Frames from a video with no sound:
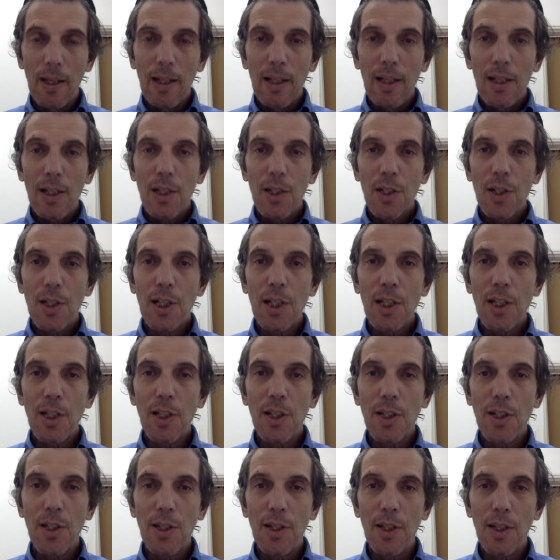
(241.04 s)

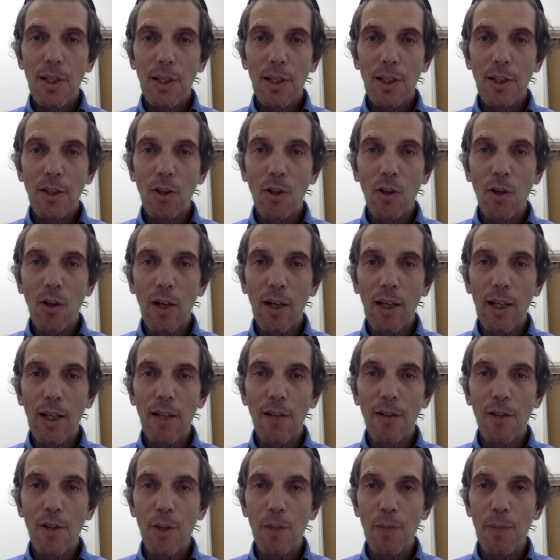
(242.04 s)
Since the Torah
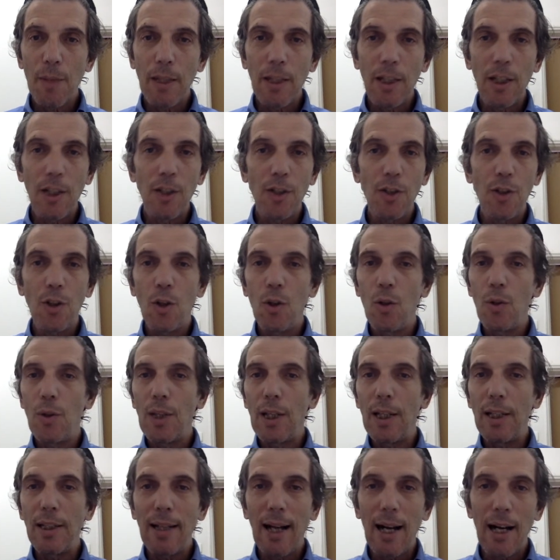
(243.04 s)
here is speaking to
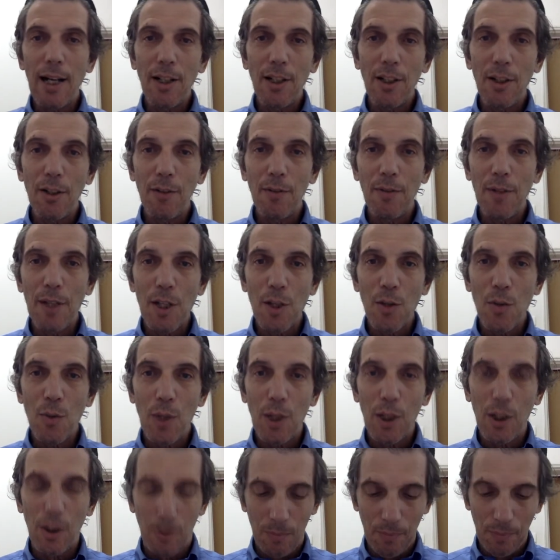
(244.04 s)
the entirety of
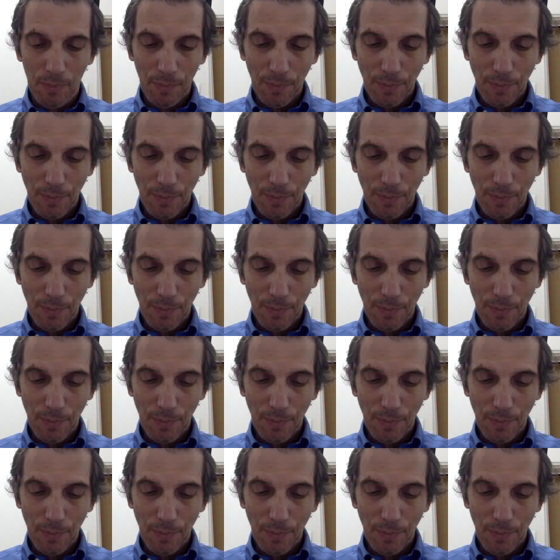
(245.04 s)
Israel.